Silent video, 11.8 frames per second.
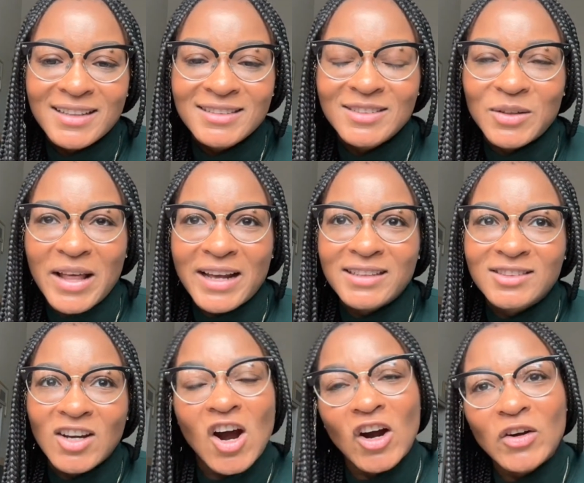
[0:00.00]
So that is
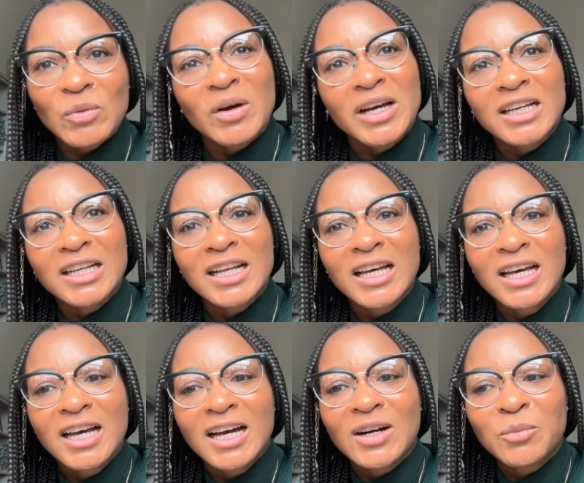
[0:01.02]
a hard one.
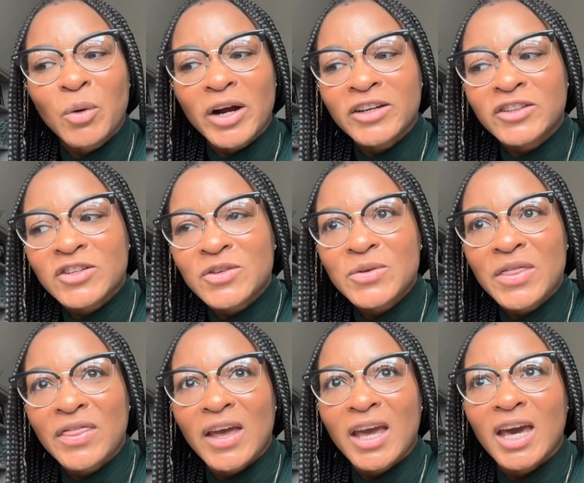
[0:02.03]
What do you
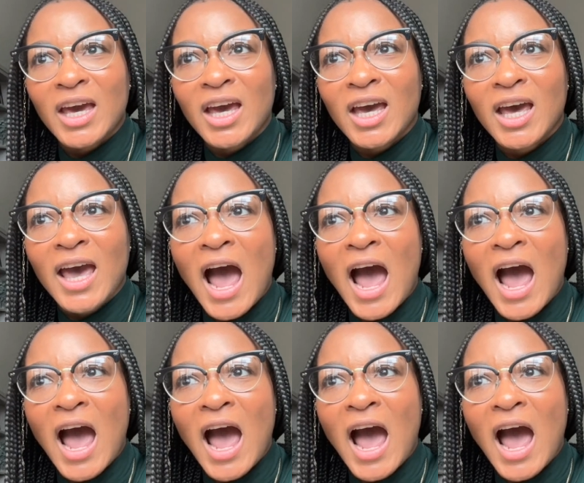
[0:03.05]
think?